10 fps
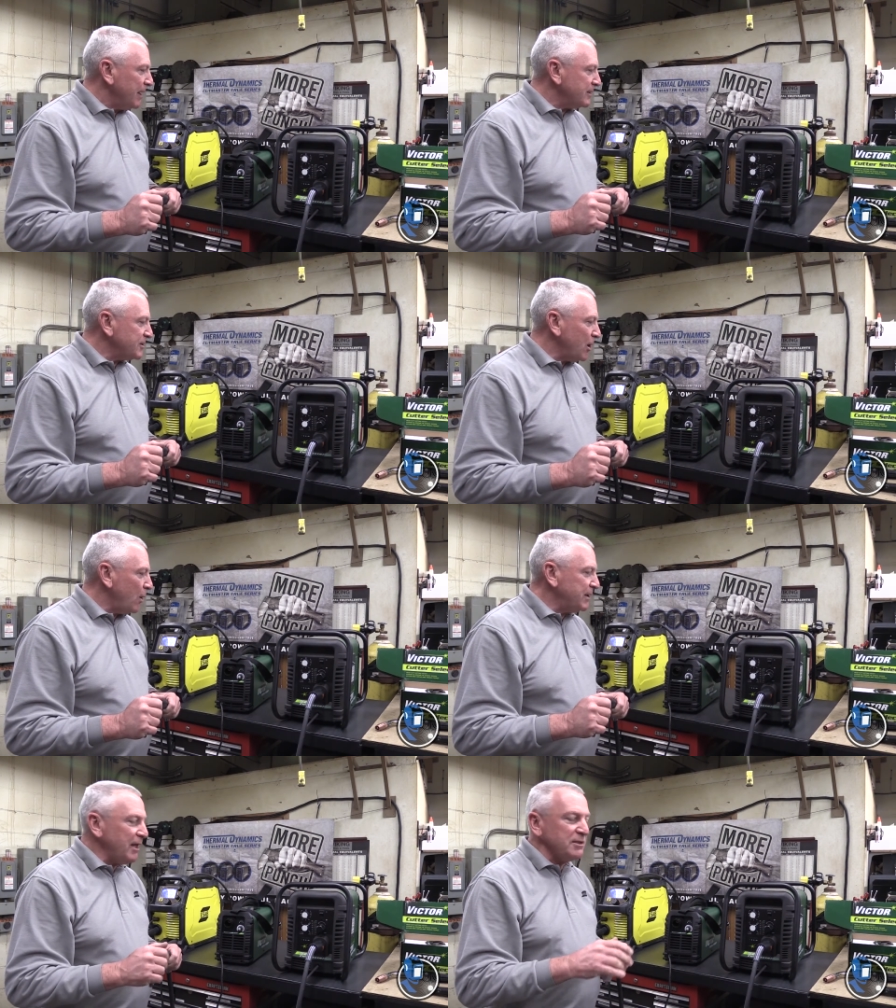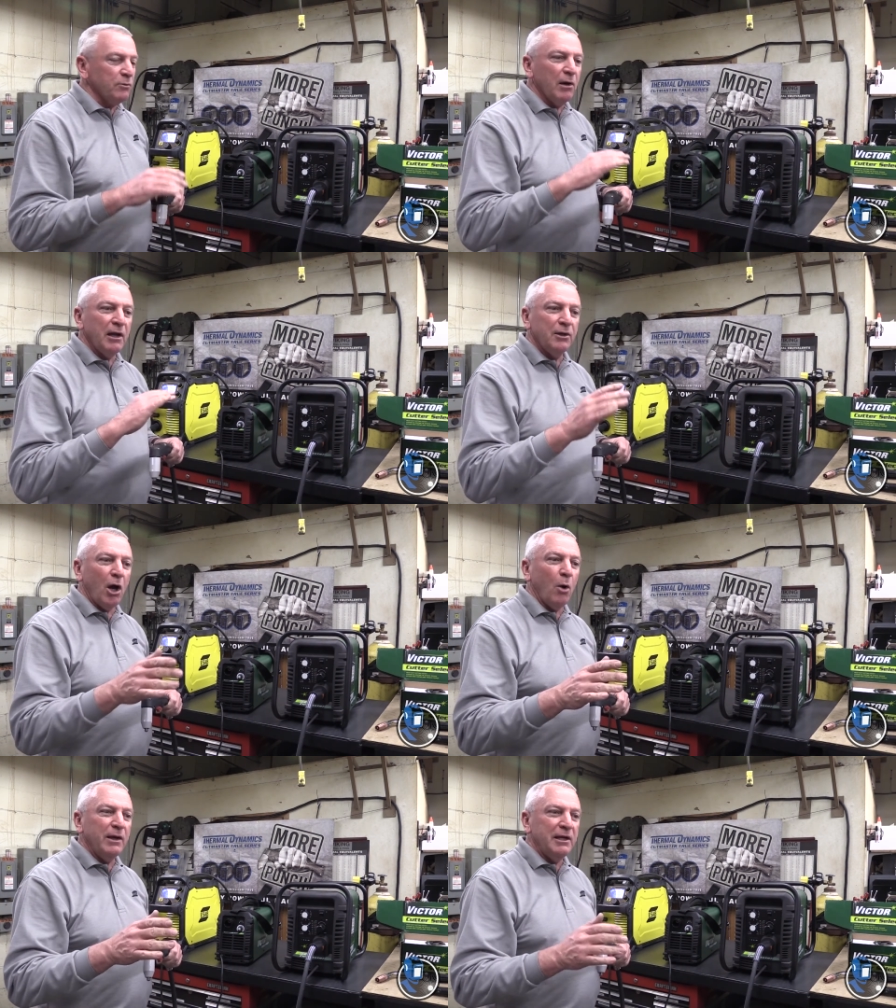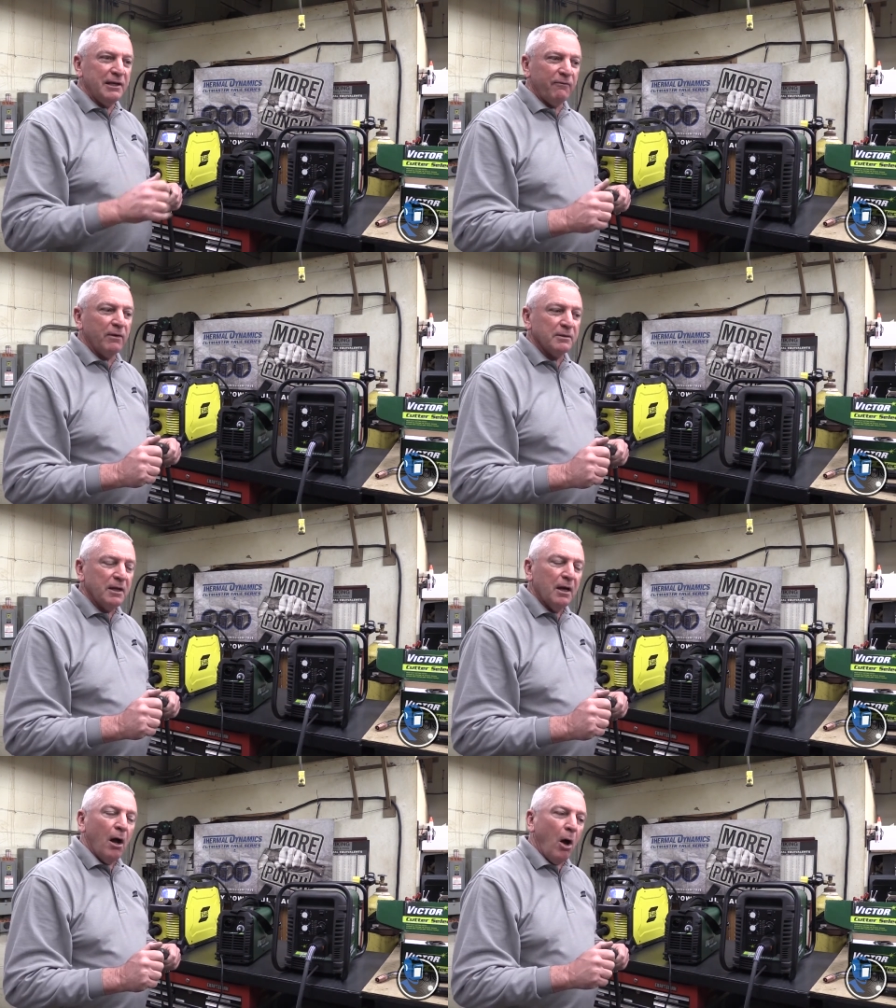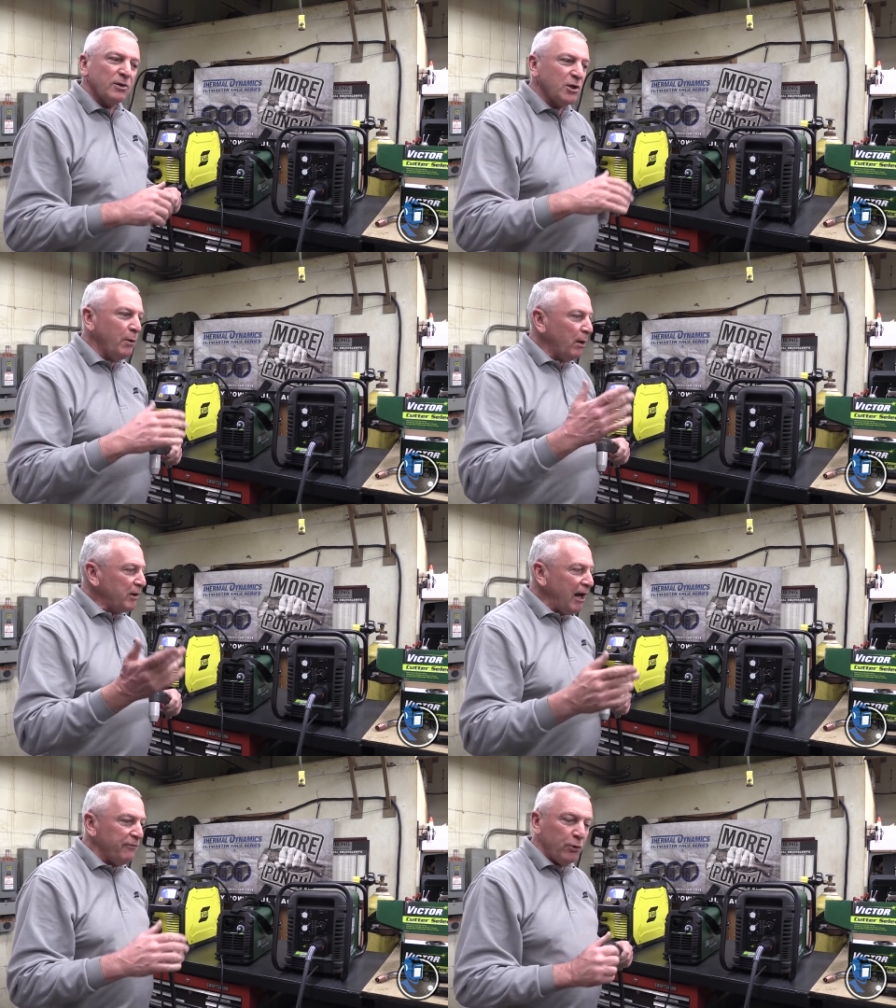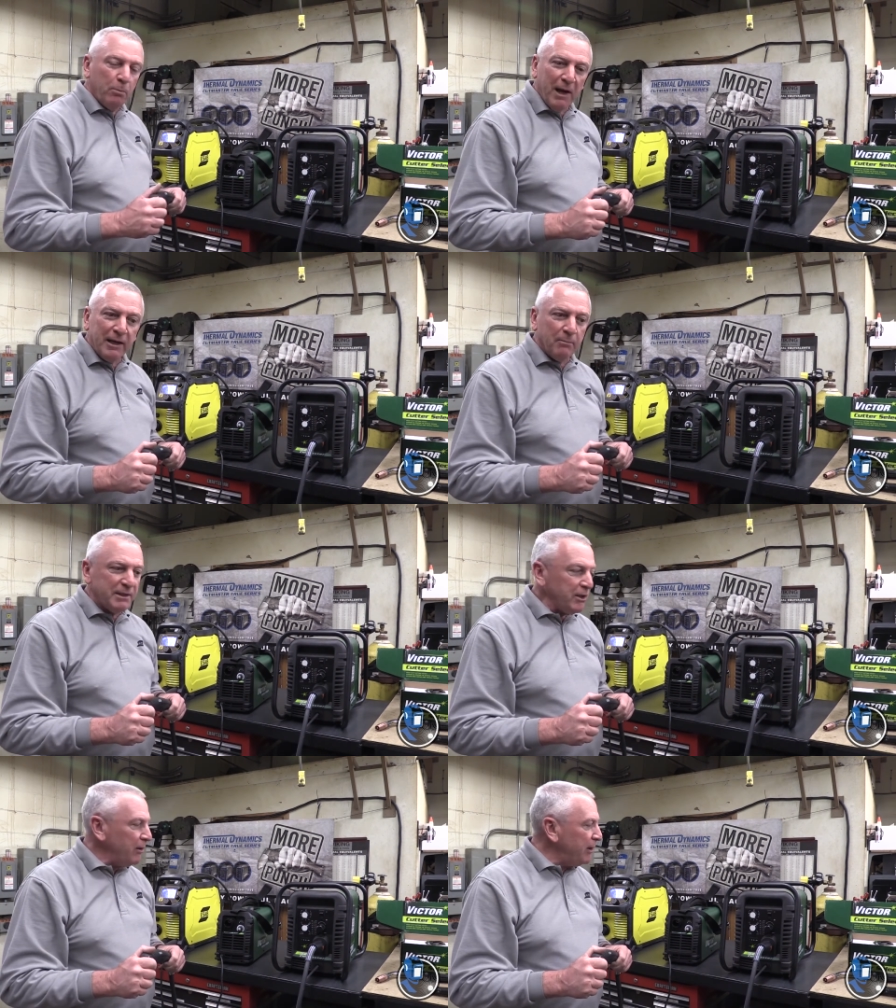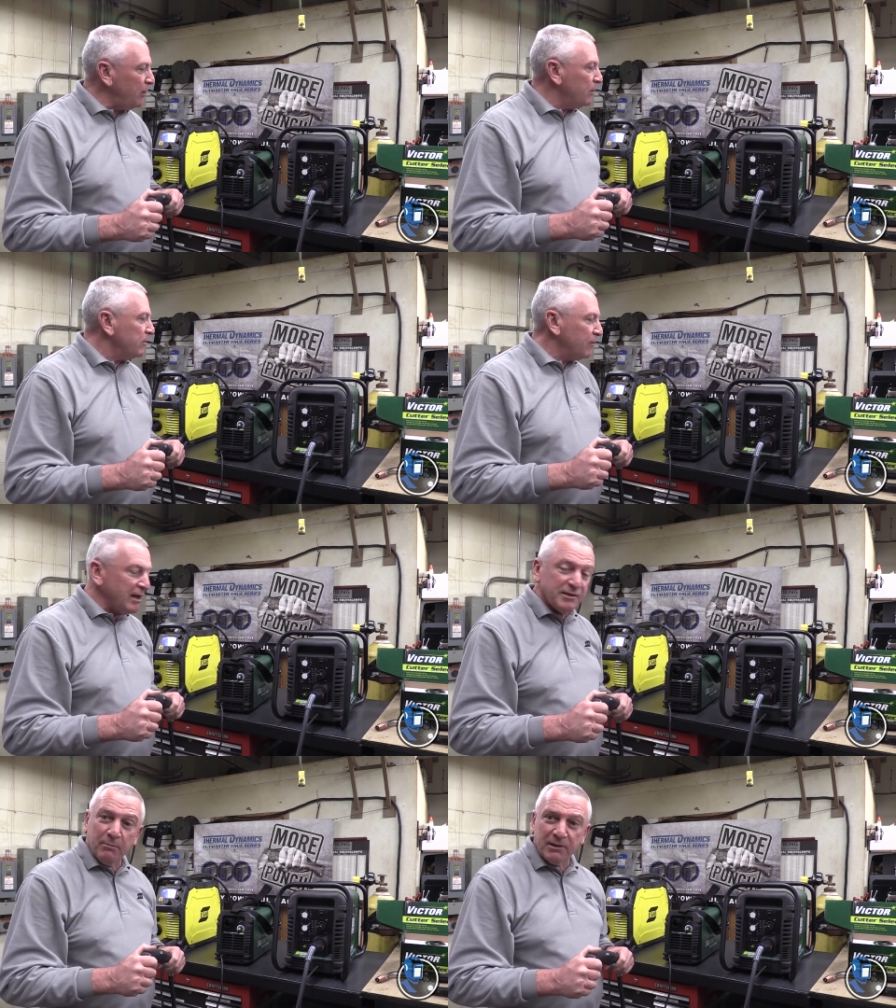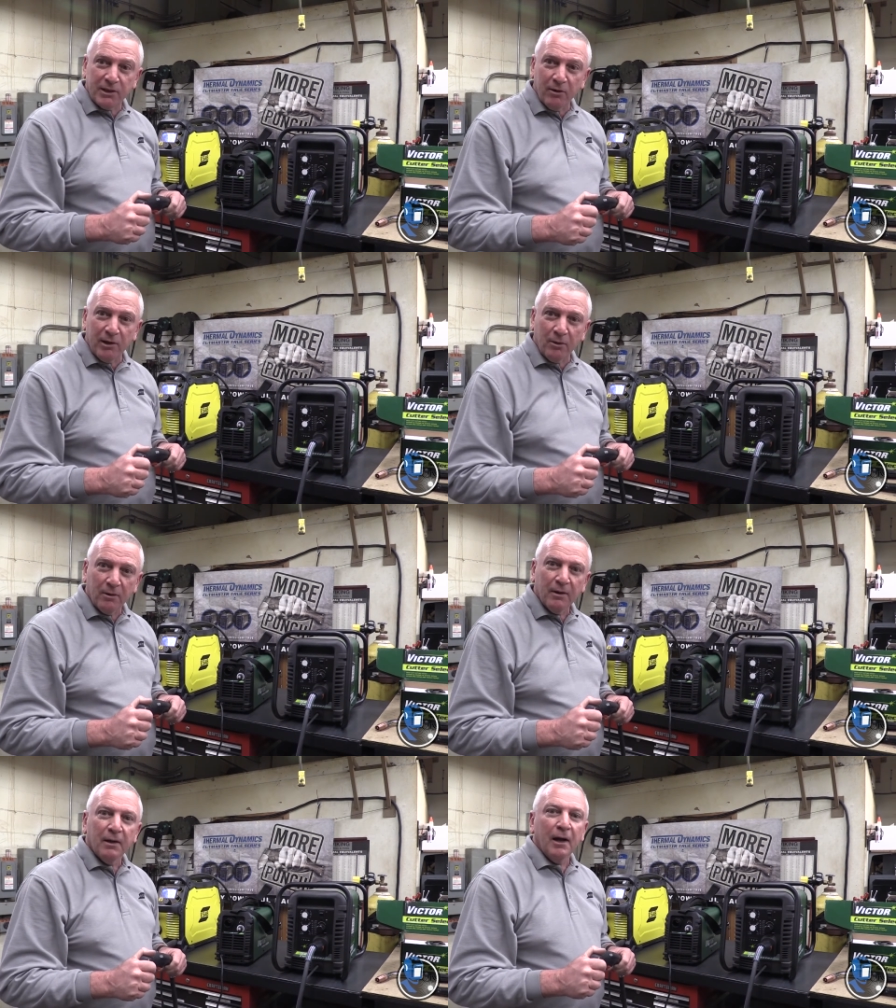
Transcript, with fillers: And so it doesn't really know any different. Also, it'll cut through painted material, rusty material,